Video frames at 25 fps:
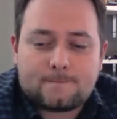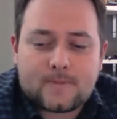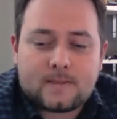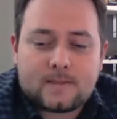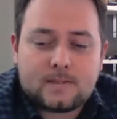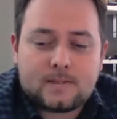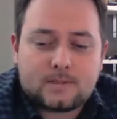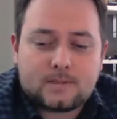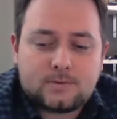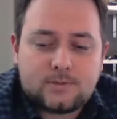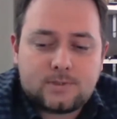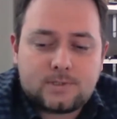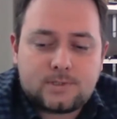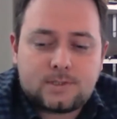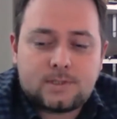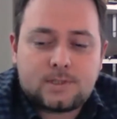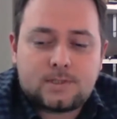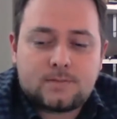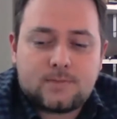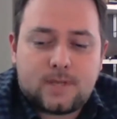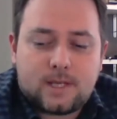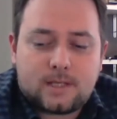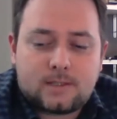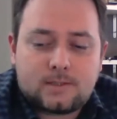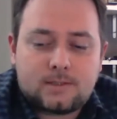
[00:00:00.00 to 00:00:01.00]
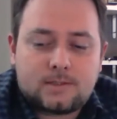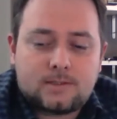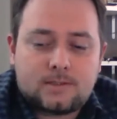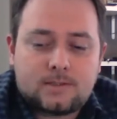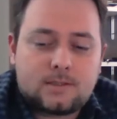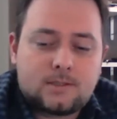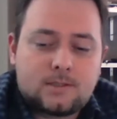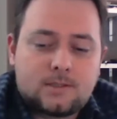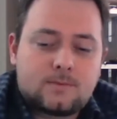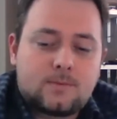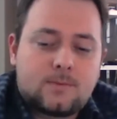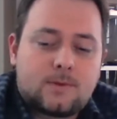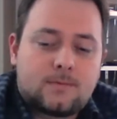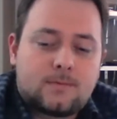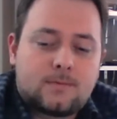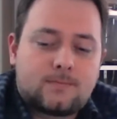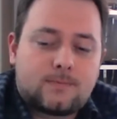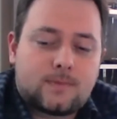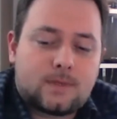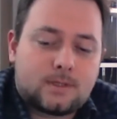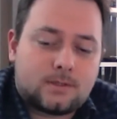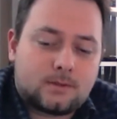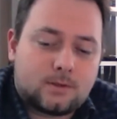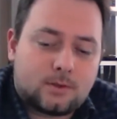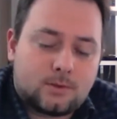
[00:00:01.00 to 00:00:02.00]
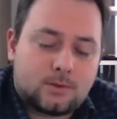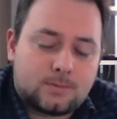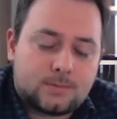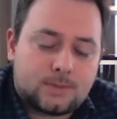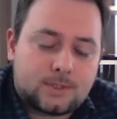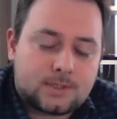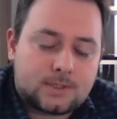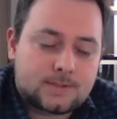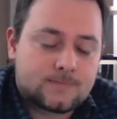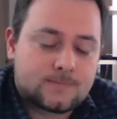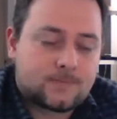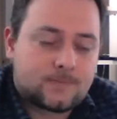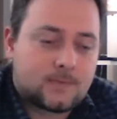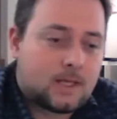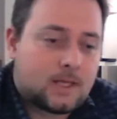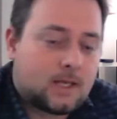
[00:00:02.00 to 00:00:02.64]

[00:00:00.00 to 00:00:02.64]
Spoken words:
electricity, magnetism, and optics.